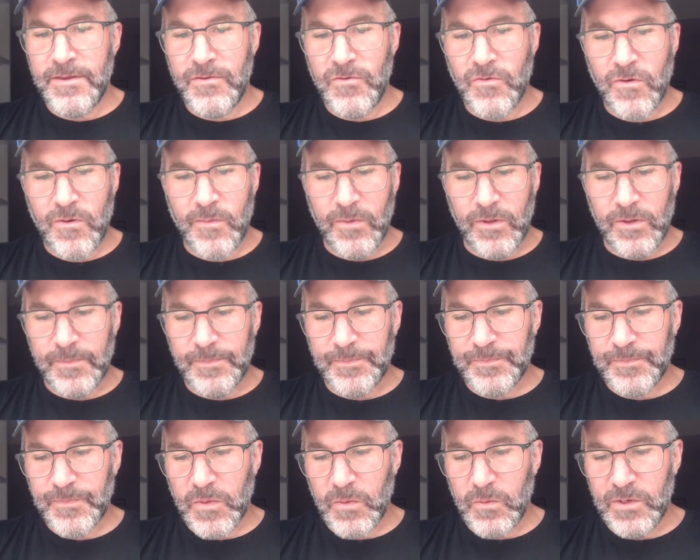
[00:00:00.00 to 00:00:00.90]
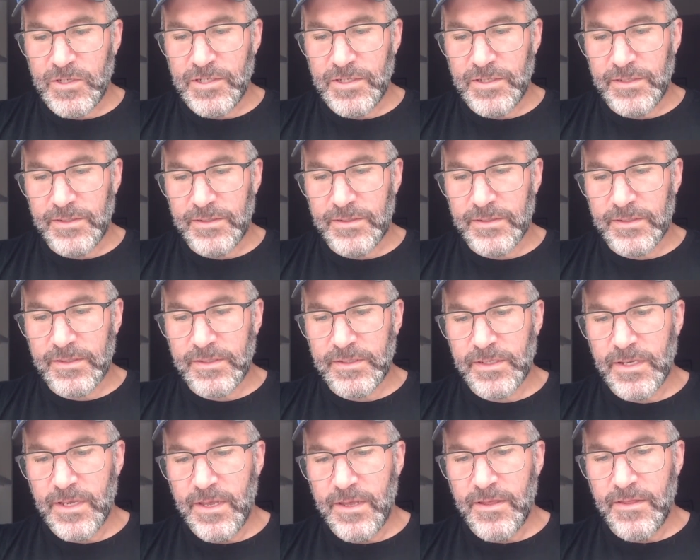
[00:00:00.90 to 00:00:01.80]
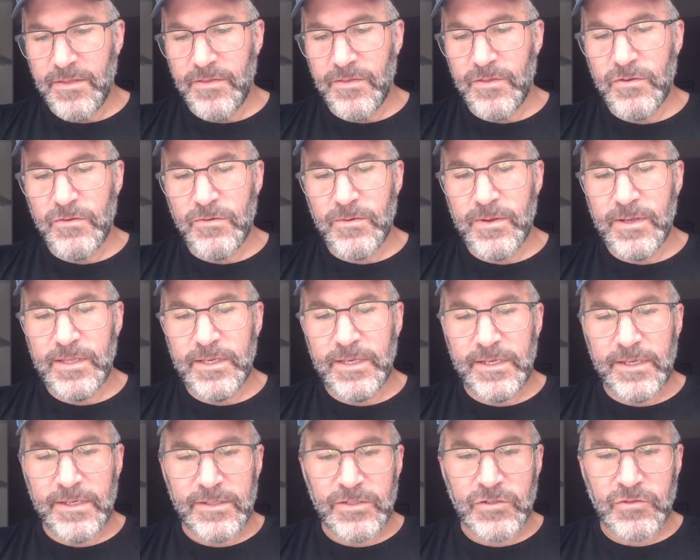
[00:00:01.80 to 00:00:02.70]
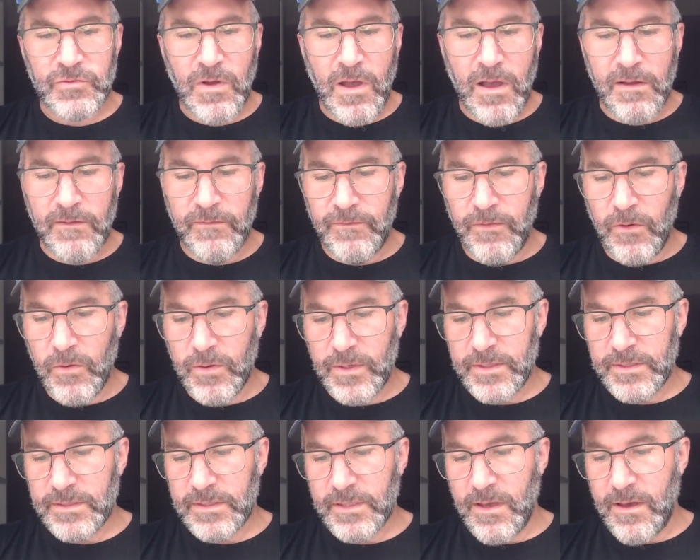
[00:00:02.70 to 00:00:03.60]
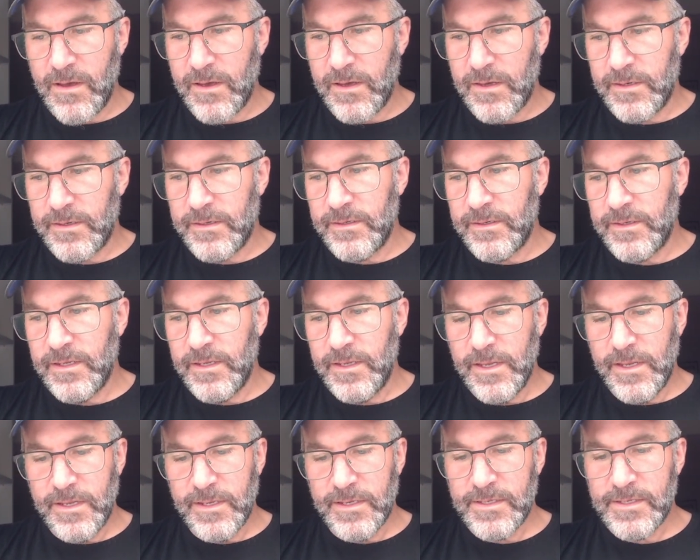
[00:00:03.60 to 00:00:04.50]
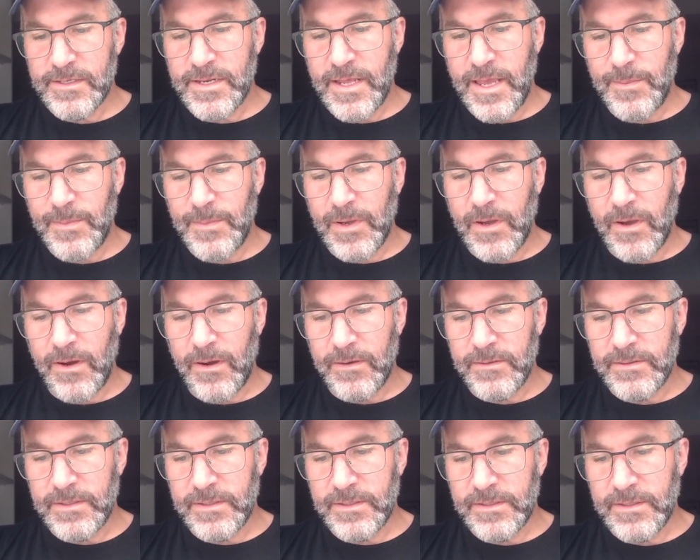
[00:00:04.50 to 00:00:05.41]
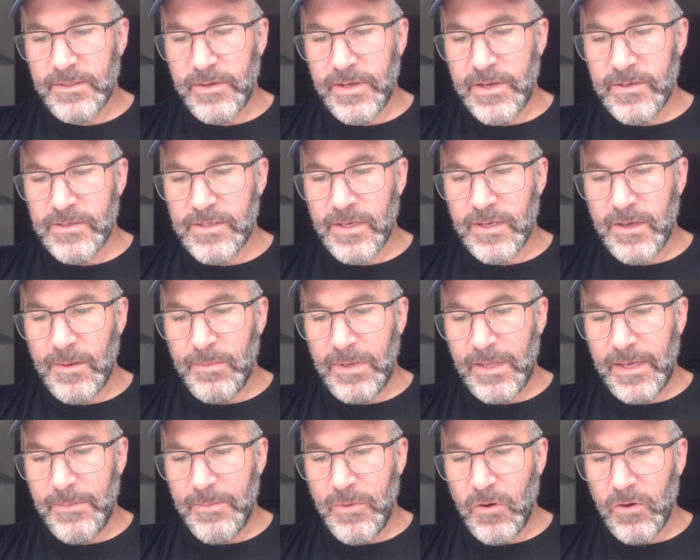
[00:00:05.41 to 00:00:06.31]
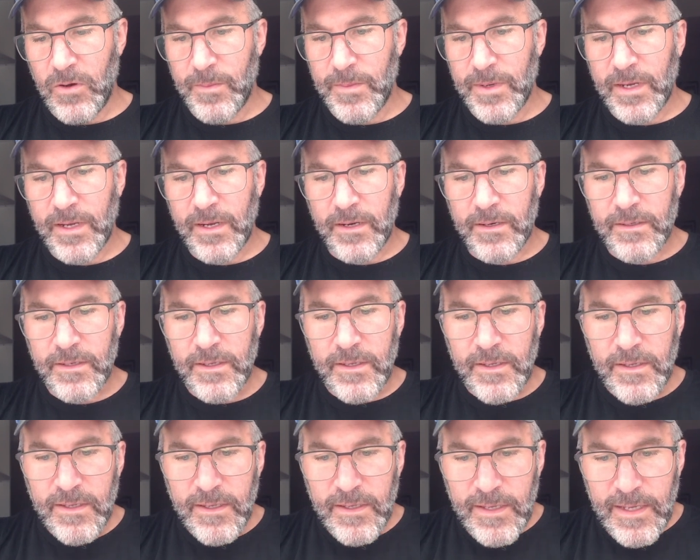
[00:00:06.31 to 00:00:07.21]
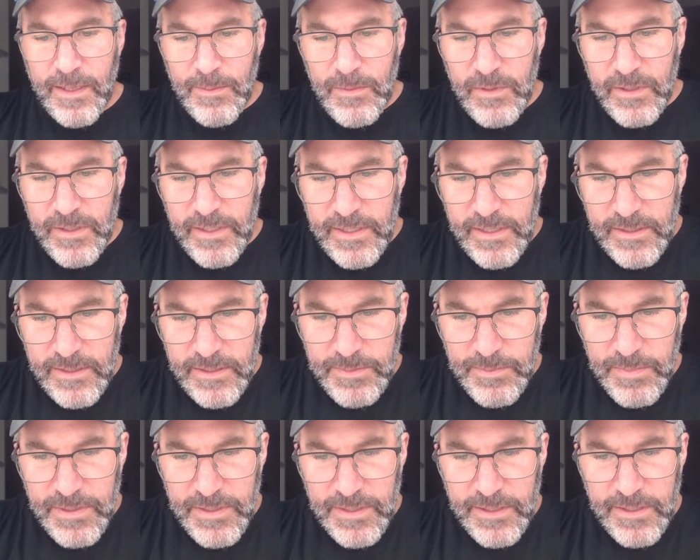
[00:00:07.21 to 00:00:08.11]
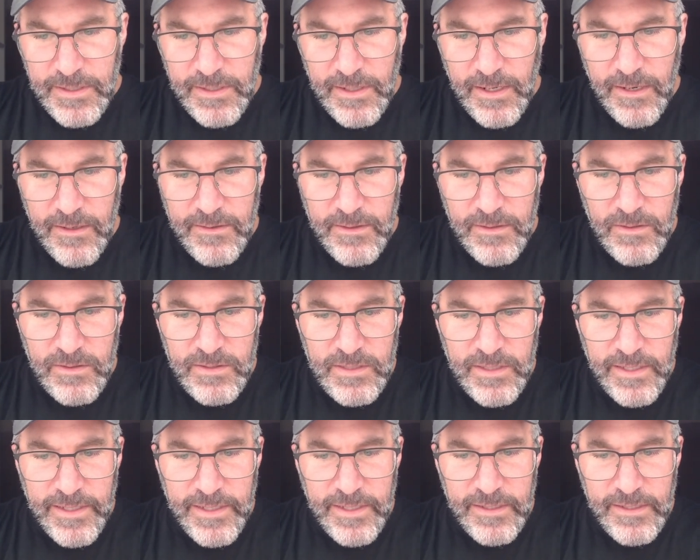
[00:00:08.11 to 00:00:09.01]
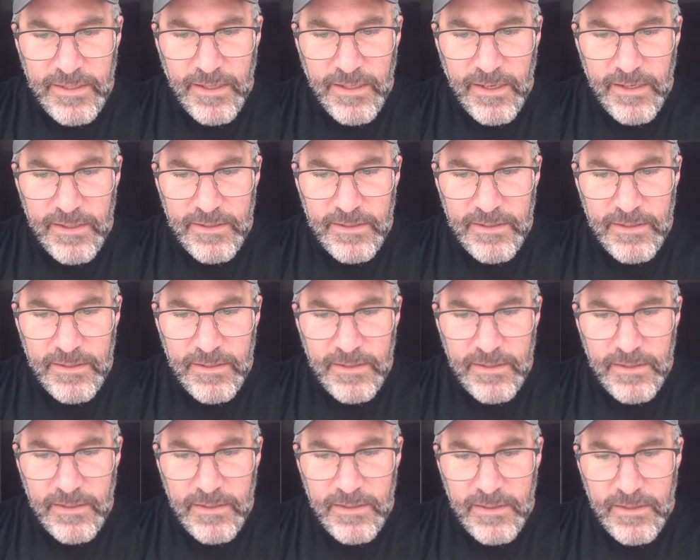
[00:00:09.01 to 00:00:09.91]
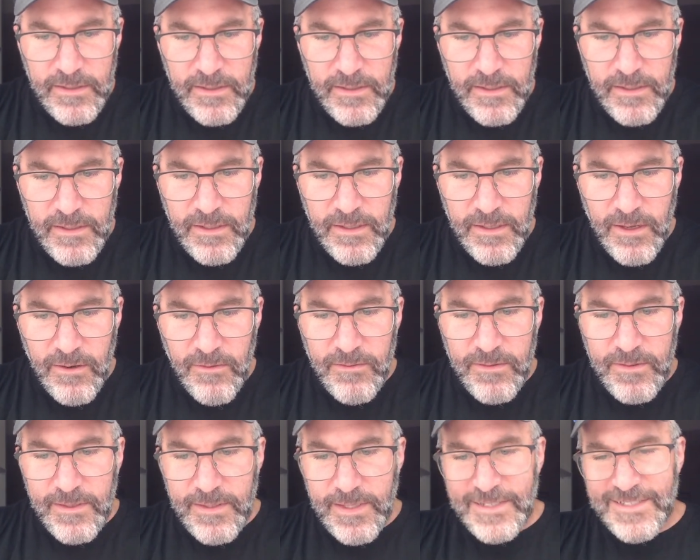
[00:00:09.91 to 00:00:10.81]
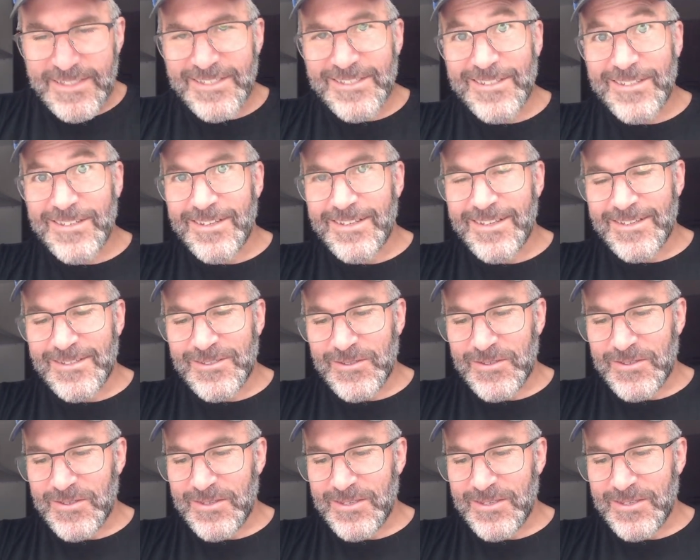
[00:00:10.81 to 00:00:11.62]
than normal, which is they're really strong focus on stamp cards. So here's a play Pokemon card. I'm looking at this particular card. It looks like it got, oh, that's just the